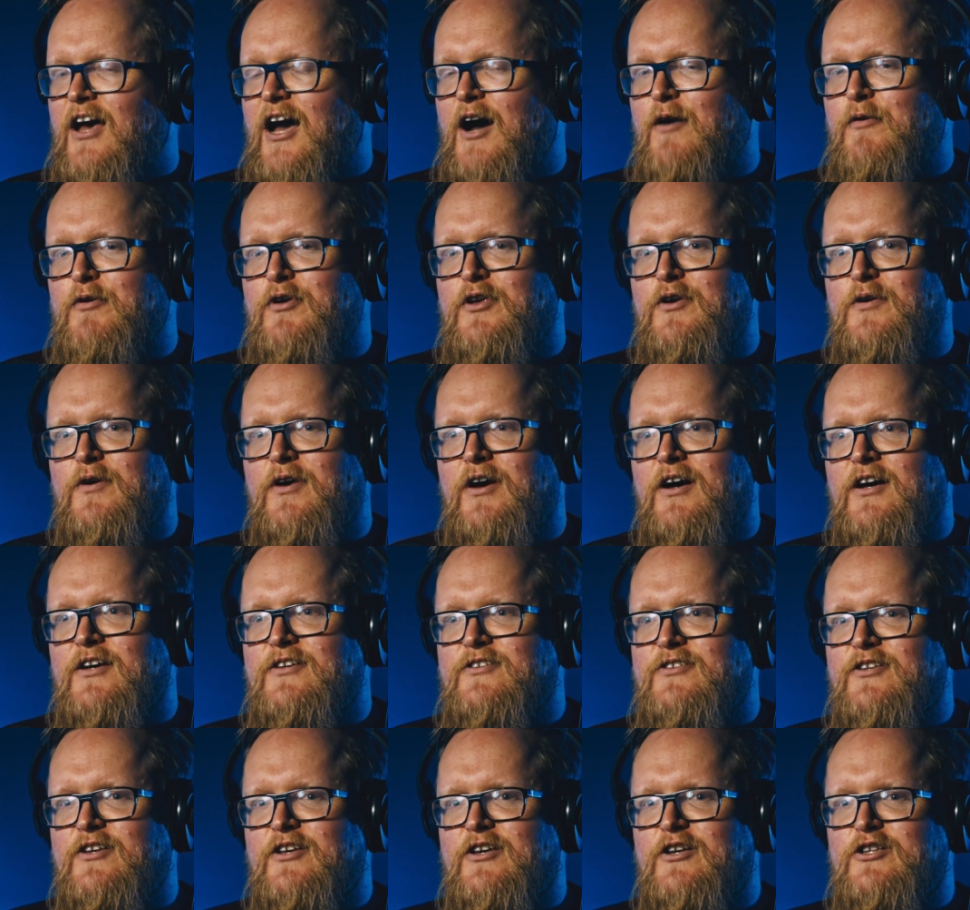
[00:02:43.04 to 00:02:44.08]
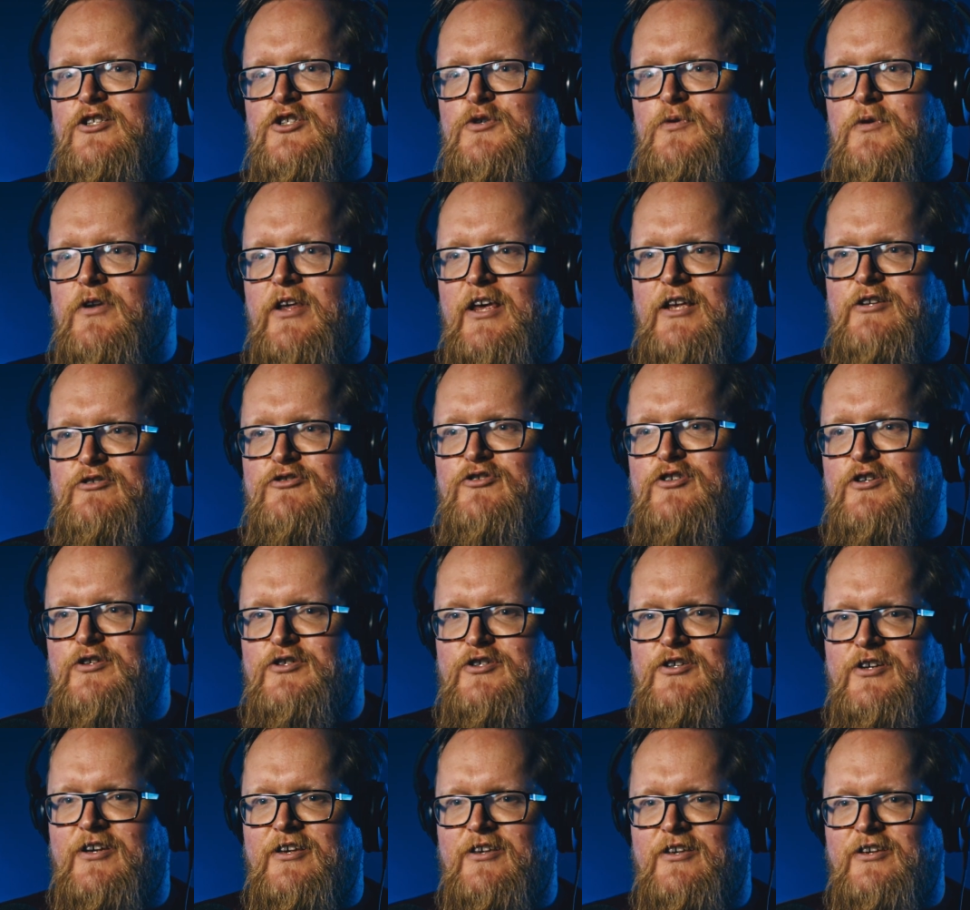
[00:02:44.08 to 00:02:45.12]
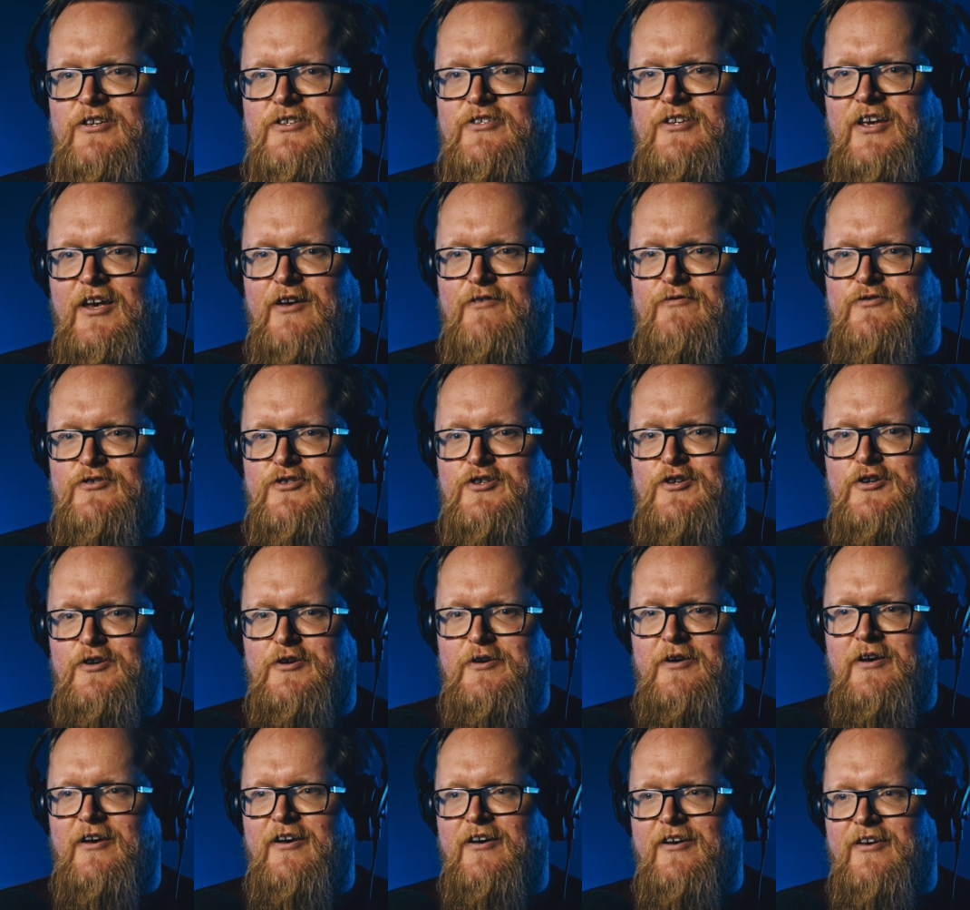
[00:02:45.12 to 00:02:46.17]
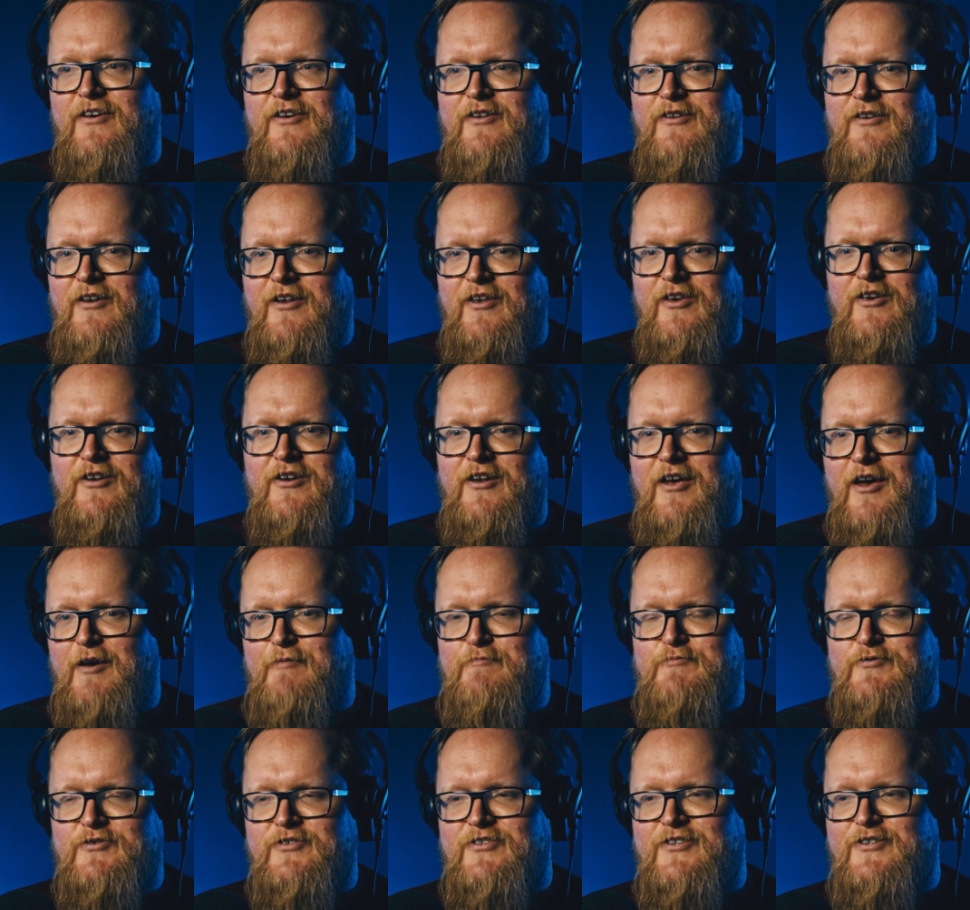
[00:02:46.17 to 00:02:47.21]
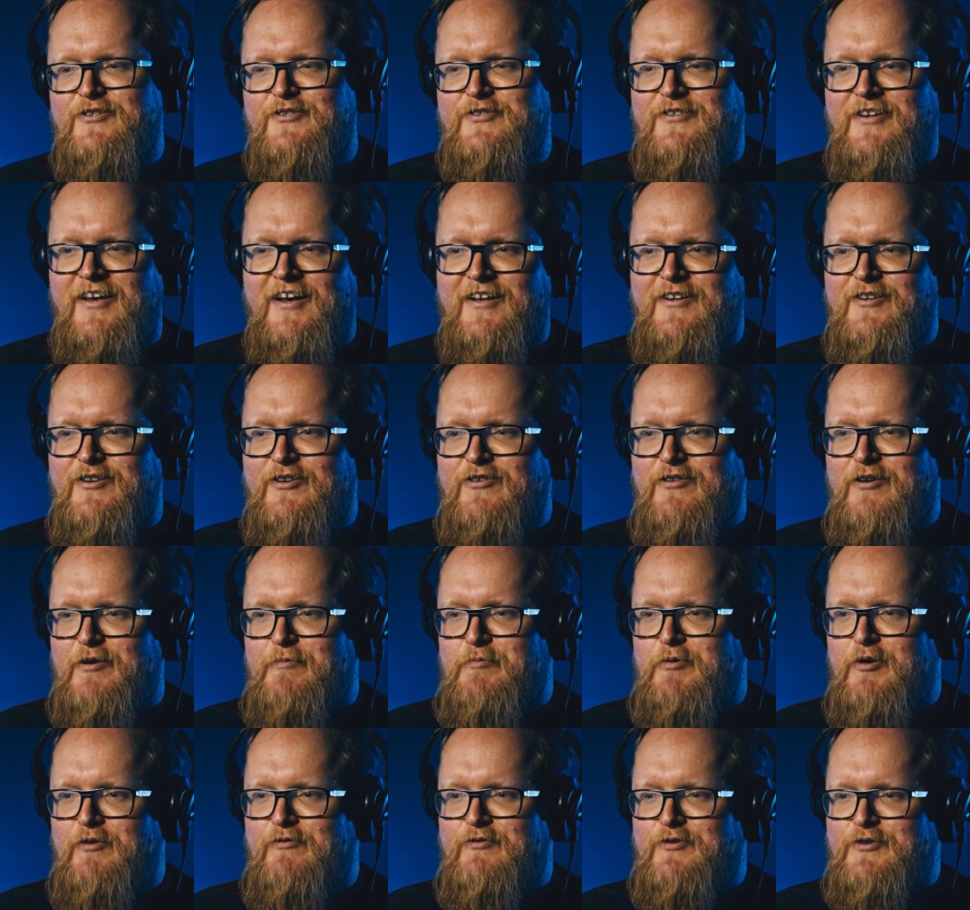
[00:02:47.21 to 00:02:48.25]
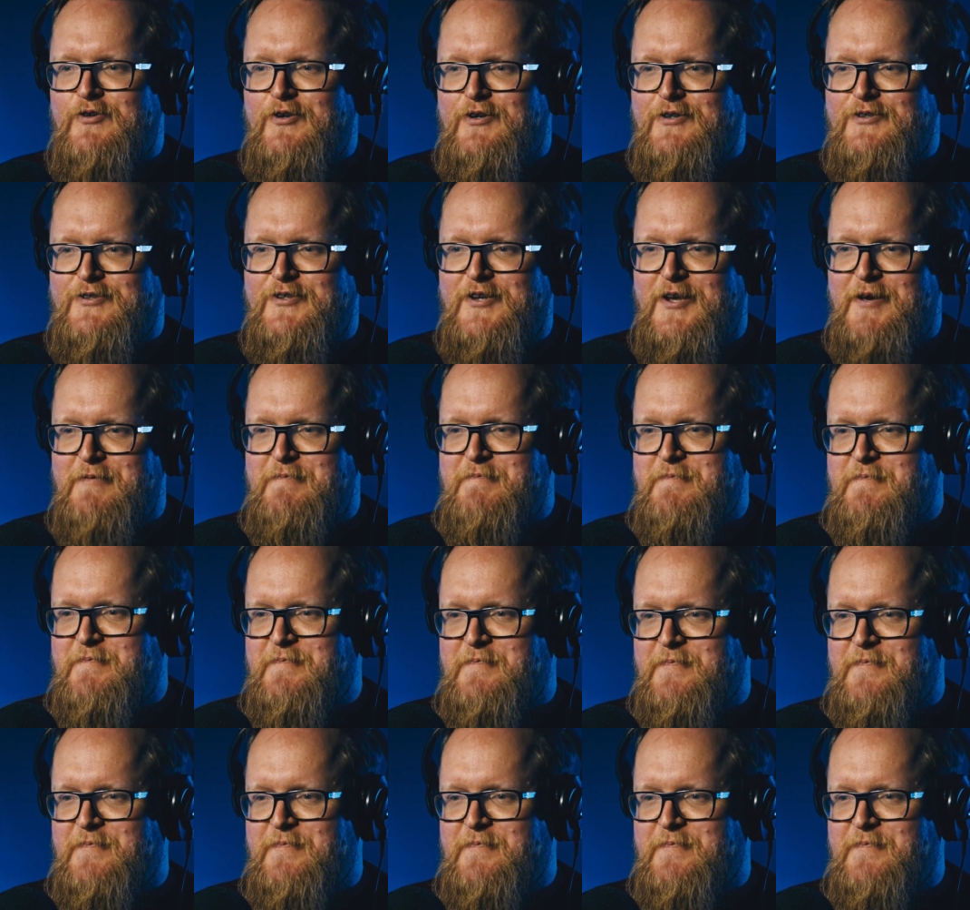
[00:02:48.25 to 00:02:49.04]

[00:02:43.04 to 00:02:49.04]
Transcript: How are you guys? Do you want to introduce yourselves? Your names and your beautiful dog's name?